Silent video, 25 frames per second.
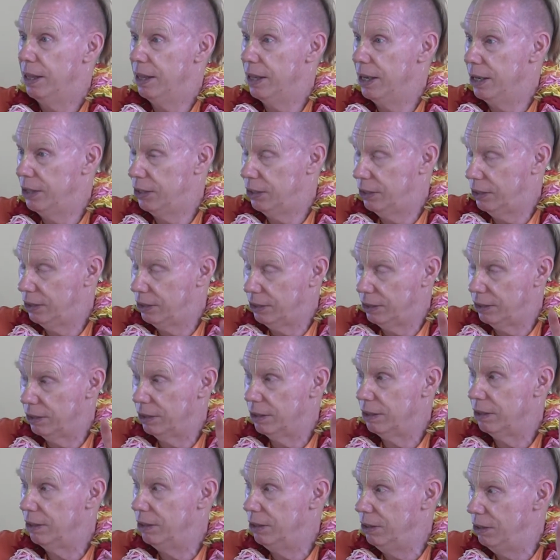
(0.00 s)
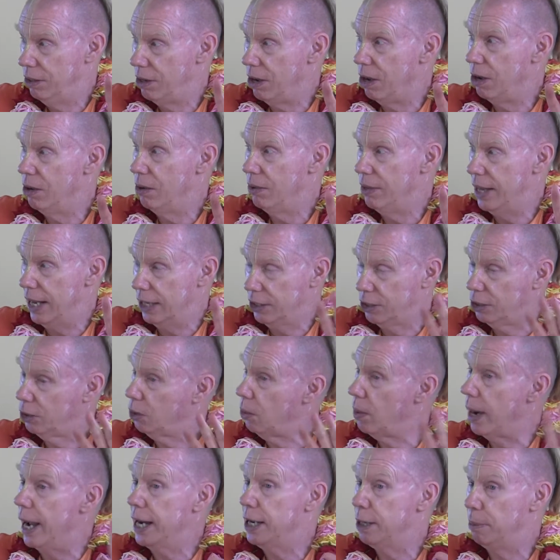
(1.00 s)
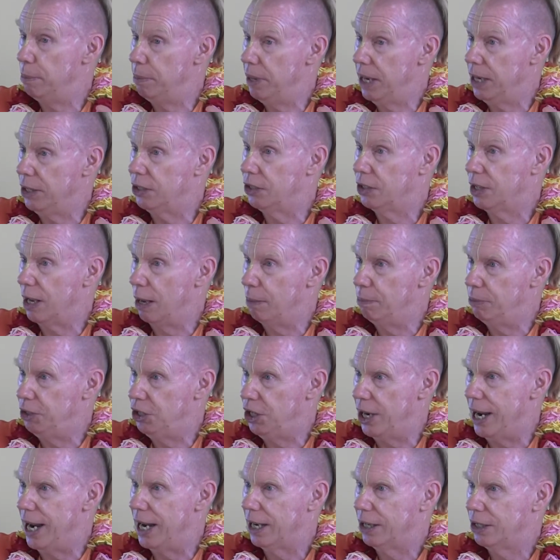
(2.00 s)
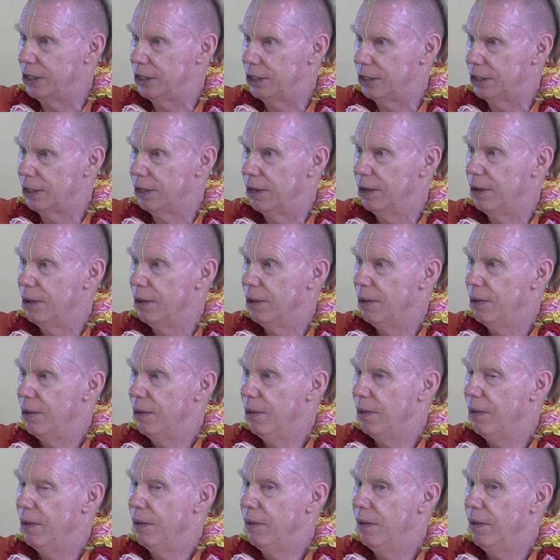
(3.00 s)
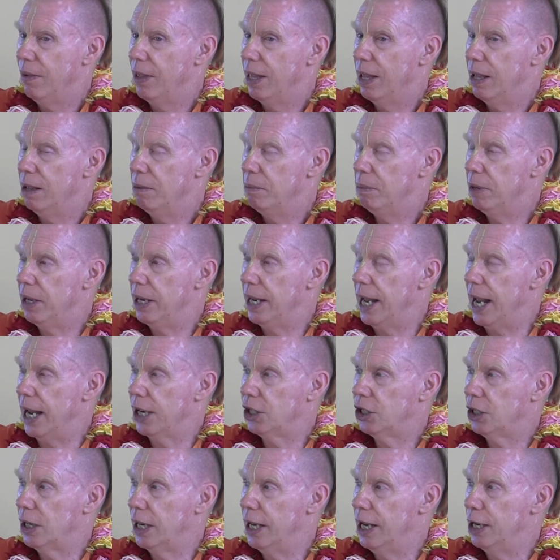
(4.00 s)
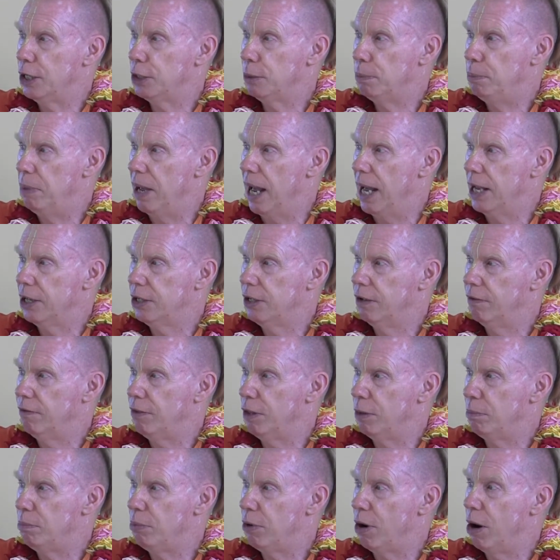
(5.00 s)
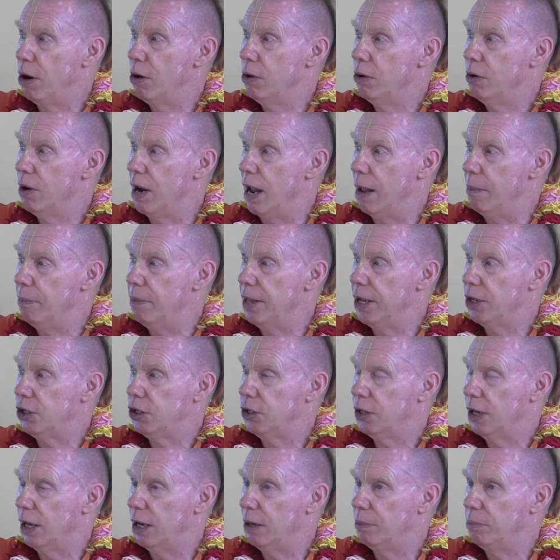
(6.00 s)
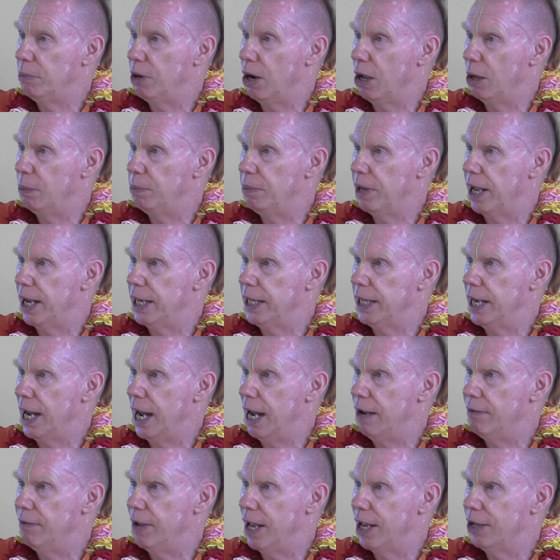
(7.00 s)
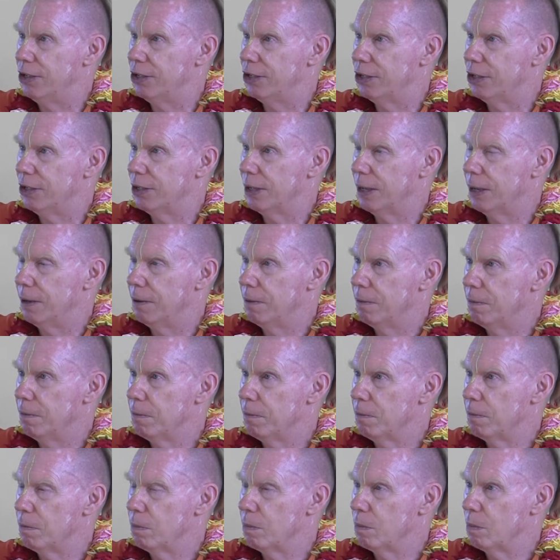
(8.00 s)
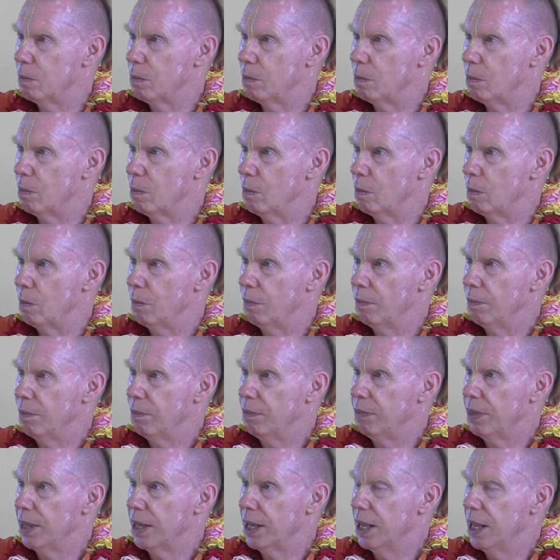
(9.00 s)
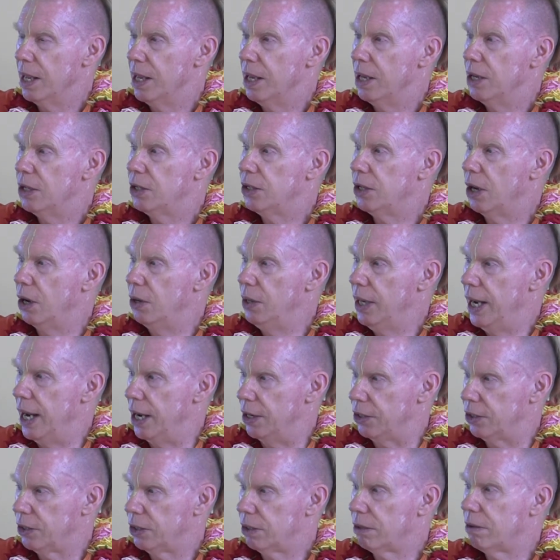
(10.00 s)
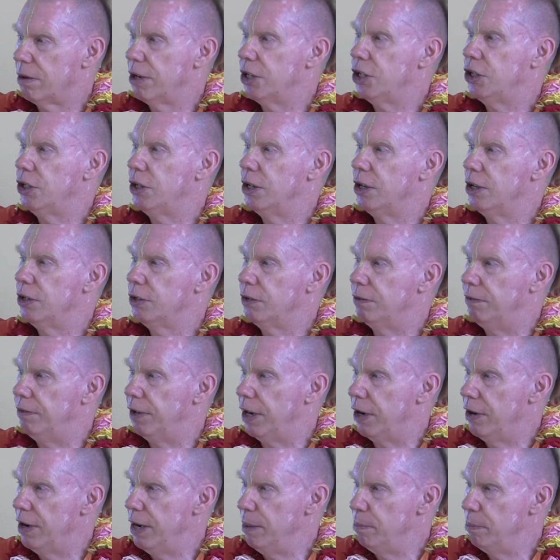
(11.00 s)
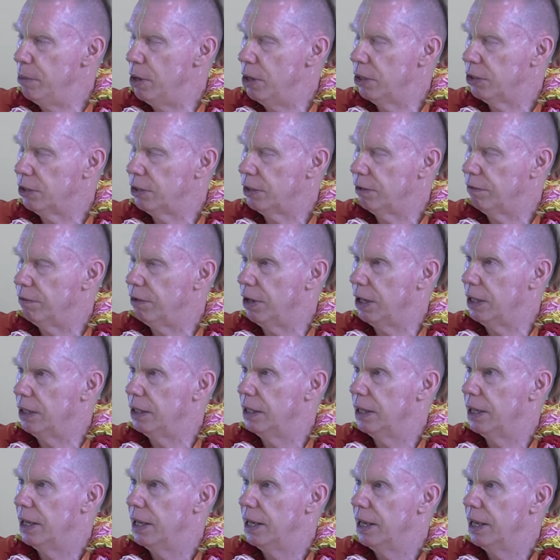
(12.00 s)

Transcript: This, you know, that's quite a big subject. But actually it's part of the program that Srila Prabhupada gave us. So yes, Krishna's very merciful.